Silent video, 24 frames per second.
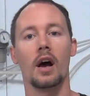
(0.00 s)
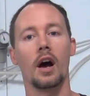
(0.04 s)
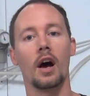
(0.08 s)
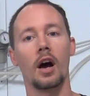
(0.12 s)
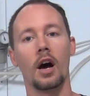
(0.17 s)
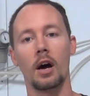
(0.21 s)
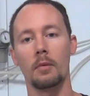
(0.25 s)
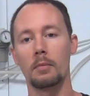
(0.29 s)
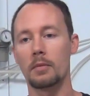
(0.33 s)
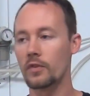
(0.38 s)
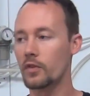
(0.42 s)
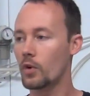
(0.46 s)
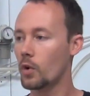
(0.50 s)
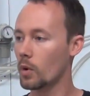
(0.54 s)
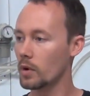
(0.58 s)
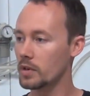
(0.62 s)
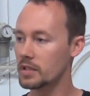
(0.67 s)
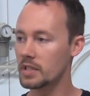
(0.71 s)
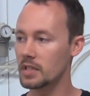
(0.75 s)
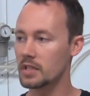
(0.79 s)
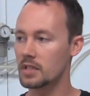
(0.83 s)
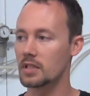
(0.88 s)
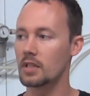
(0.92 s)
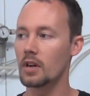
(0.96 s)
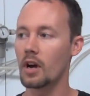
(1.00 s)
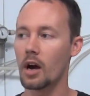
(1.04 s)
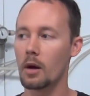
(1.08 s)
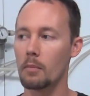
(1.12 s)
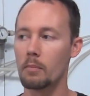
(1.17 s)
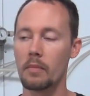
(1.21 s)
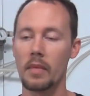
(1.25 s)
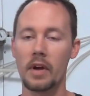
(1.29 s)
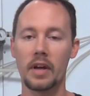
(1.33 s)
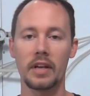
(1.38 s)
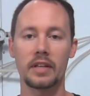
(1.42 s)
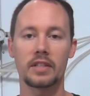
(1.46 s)
Of course, it's
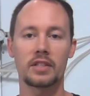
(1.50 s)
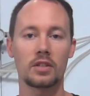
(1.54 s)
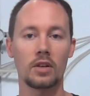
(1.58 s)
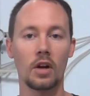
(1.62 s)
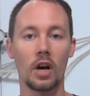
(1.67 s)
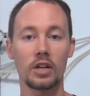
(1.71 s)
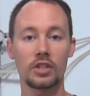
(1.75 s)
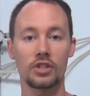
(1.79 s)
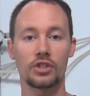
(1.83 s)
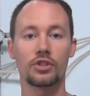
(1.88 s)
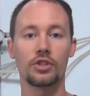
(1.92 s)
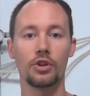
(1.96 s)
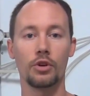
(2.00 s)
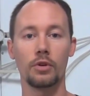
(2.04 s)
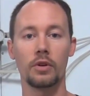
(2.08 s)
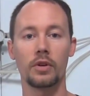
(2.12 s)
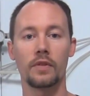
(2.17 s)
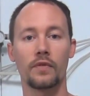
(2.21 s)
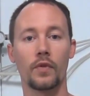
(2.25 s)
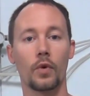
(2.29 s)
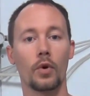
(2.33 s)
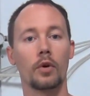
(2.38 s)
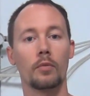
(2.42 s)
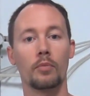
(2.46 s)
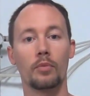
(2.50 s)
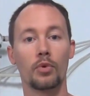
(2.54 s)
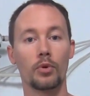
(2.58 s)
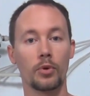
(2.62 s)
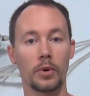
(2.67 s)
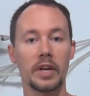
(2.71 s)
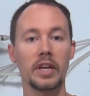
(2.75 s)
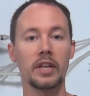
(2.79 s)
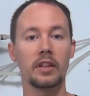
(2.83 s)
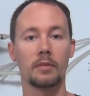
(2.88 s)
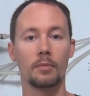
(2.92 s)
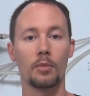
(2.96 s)
not suited for
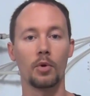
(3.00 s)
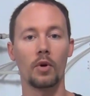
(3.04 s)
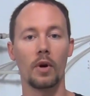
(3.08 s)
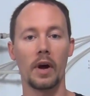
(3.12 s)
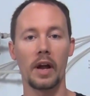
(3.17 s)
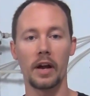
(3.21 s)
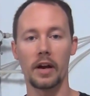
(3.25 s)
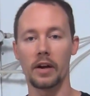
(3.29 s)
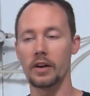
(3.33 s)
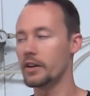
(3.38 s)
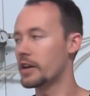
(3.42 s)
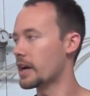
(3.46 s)
breathable air.